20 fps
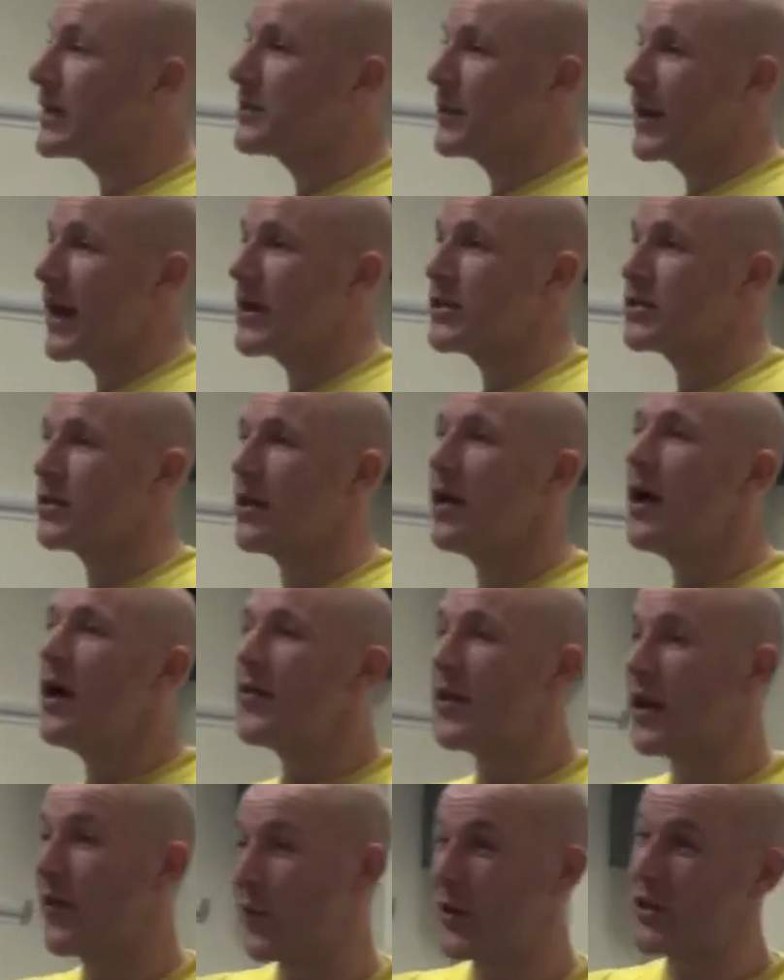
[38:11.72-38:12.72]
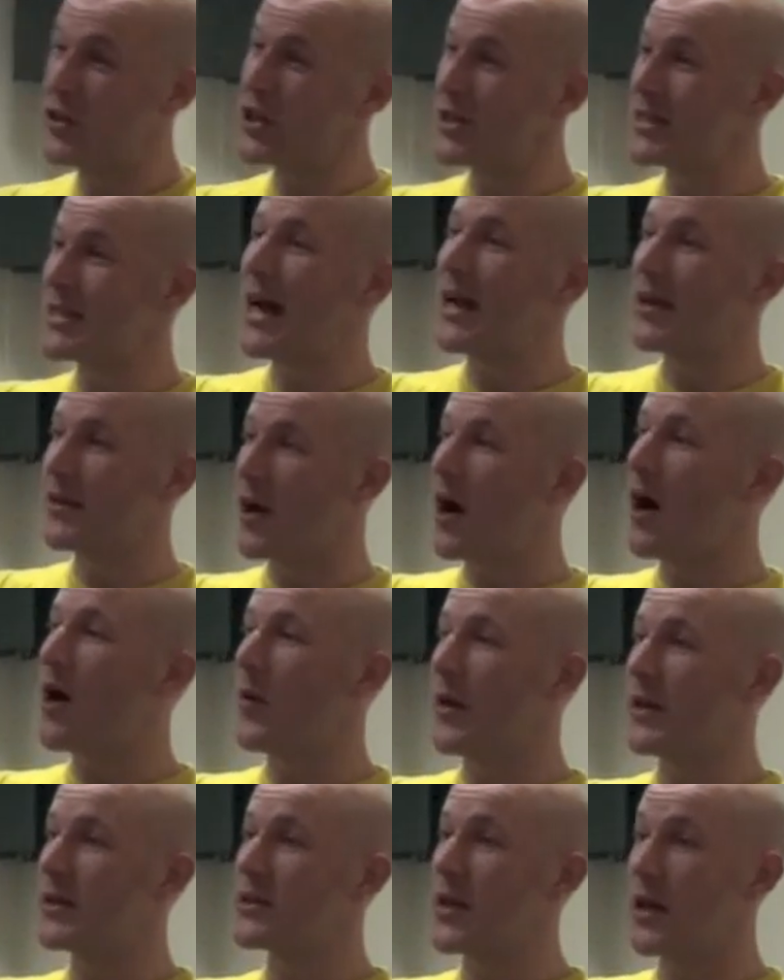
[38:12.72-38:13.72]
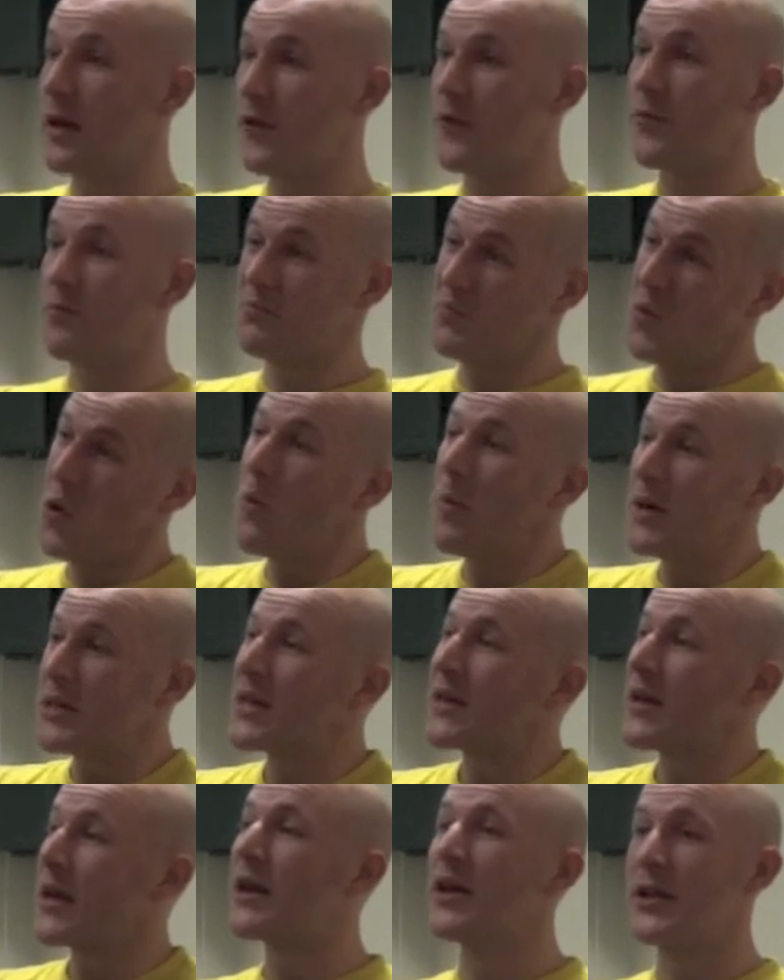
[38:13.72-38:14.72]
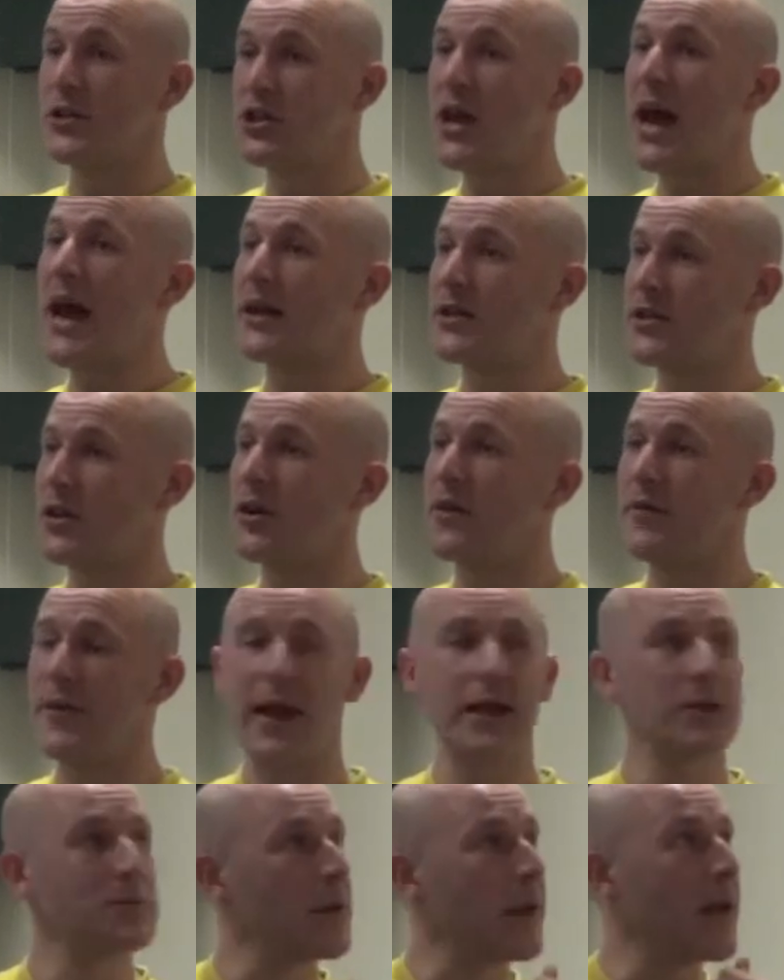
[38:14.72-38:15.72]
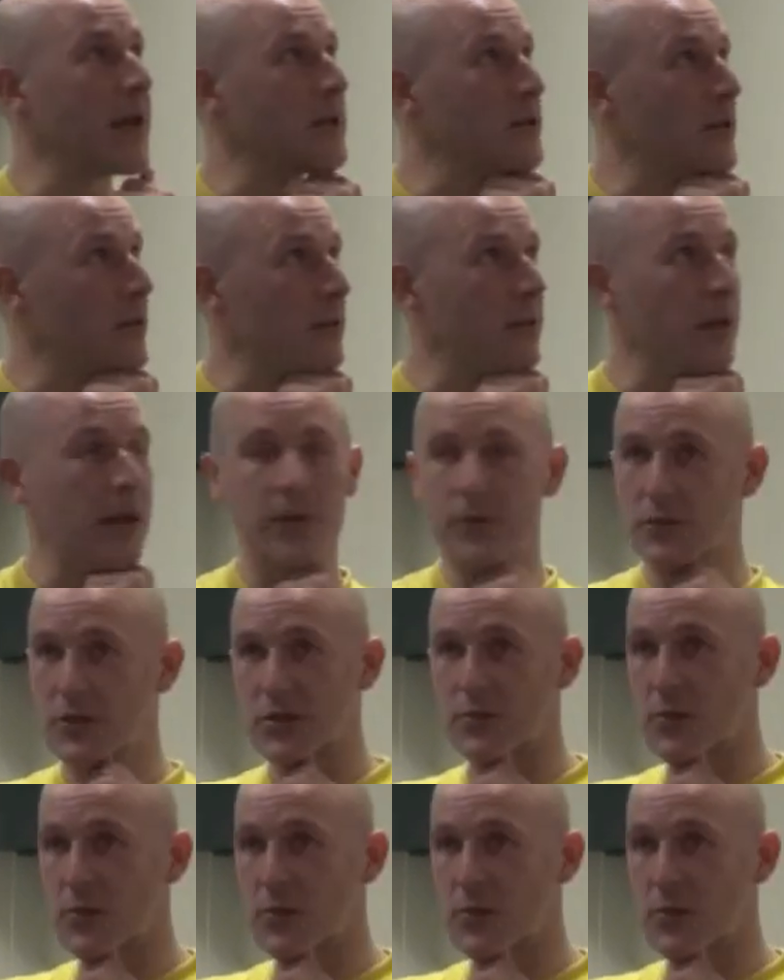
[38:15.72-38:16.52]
explanation than if we just had Darwin's kind of almost like a conjecture of an explanation, but it was